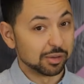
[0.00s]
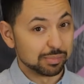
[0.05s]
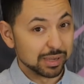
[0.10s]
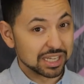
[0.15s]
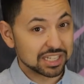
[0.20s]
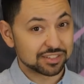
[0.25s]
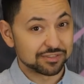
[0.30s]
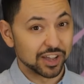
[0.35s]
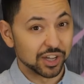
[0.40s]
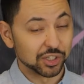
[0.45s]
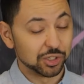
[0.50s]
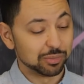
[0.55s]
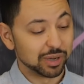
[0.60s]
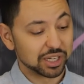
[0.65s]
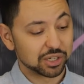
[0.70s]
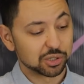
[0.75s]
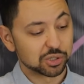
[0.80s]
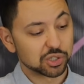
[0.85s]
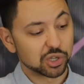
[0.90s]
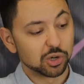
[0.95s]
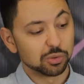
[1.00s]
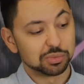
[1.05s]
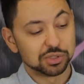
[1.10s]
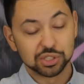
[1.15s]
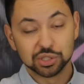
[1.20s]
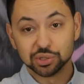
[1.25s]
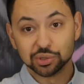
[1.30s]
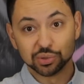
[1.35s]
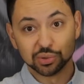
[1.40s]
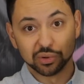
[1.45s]
best value microscope
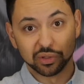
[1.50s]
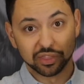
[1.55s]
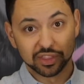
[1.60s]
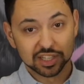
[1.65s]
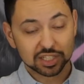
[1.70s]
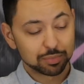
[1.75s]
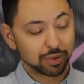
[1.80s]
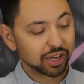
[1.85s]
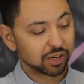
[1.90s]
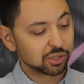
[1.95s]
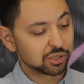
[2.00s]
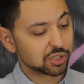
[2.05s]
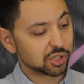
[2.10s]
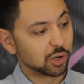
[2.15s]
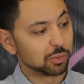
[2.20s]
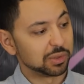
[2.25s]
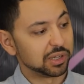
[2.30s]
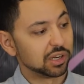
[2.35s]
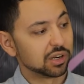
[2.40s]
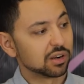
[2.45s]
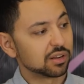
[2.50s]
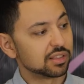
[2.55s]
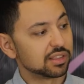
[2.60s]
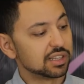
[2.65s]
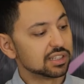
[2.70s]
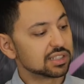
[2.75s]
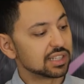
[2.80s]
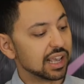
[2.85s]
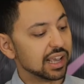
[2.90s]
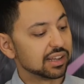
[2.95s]
to this microscope here.
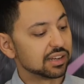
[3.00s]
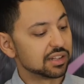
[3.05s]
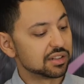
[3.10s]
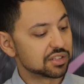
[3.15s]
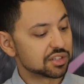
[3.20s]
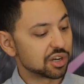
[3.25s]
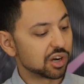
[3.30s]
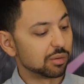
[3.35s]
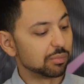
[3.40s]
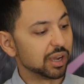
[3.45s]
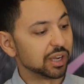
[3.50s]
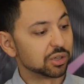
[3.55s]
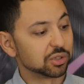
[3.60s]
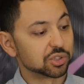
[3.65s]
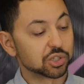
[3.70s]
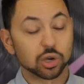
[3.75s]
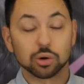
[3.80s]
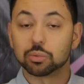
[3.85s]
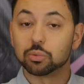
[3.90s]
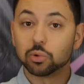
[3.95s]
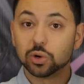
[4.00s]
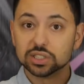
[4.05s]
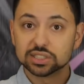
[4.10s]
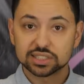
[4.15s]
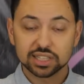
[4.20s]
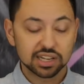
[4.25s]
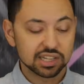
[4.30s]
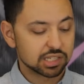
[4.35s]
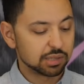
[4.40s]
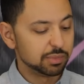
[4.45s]
This Andonstar microscope was
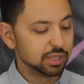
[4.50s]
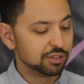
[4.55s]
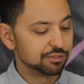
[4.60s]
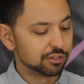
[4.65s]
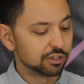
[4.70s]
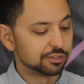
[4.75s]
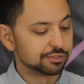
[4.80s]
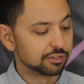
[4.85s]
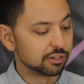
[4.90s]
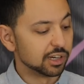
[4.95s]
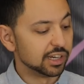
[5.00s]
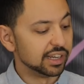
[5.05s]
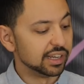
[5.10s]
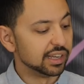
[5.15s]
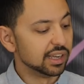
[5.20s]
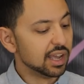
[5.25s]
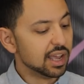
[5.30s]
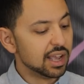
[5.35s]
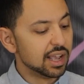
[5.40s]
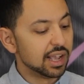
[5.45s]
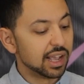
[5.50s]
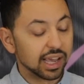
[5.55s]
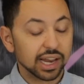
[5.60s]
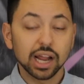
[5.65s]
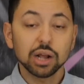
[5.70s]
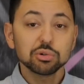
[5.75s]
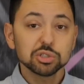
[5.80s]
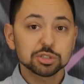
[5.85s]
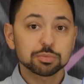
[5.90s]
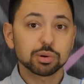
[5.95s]
sent to me for free, and
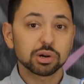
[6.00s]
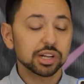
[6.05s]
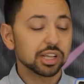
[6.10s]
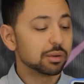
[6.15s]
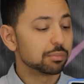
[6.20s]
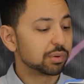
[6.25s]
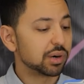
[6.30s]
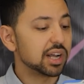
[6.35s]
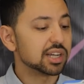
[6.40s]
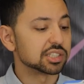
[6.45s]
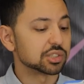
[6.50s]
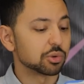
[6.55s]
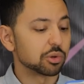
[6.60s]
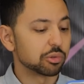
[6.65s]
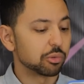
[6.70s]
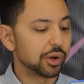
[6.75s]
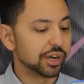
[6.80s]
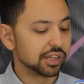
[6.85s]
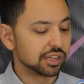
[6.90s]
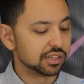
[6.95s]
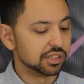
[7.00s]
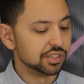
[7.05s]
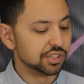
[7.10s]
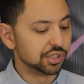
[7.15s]
I was pretty impressed with what it can